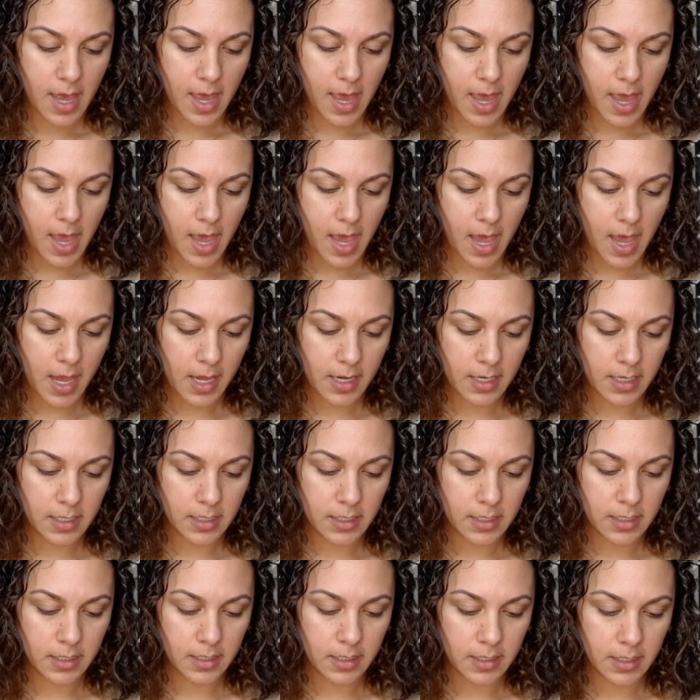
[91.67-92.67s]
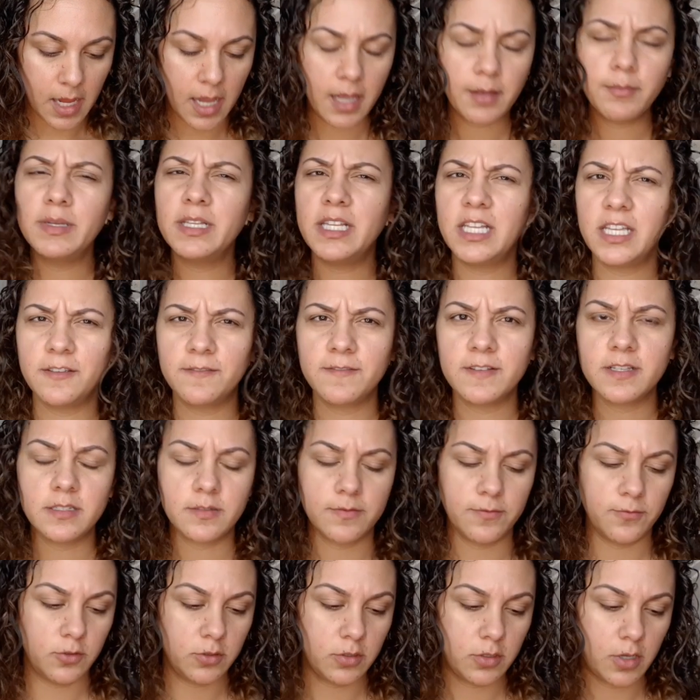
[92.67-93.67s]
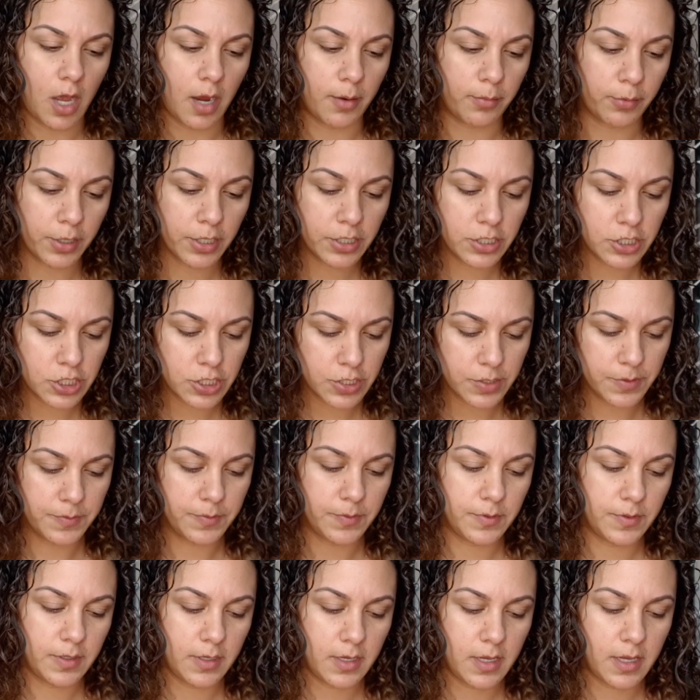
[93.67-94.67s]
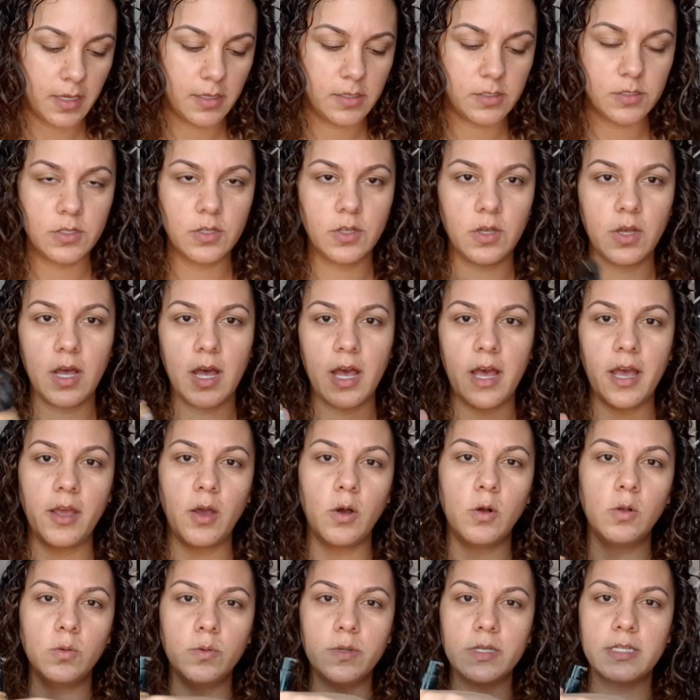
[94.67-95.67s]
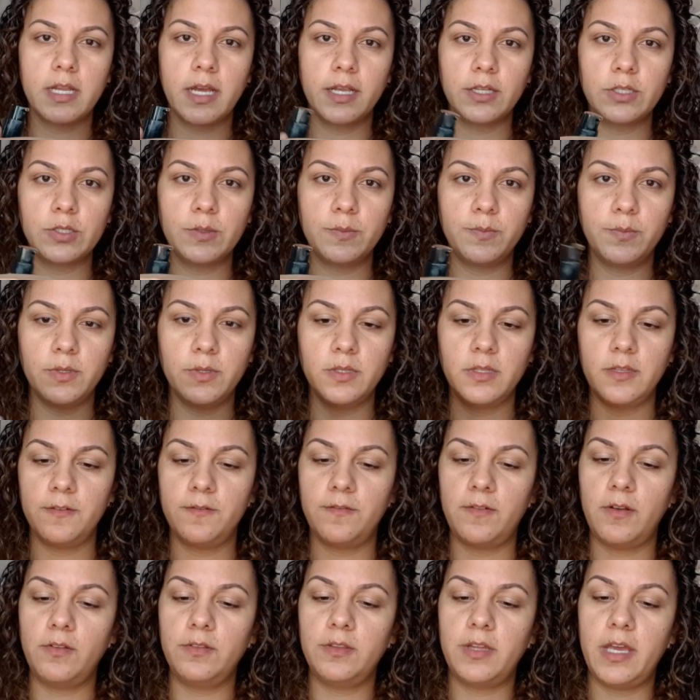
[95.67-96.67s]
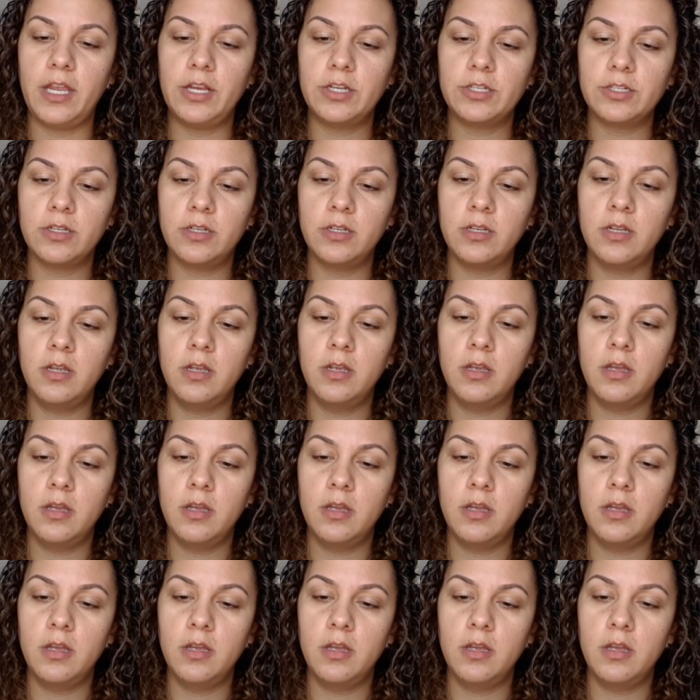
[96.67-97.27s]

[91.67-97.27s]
and I believe it's full coverage. Okay, so I always like to put the foundation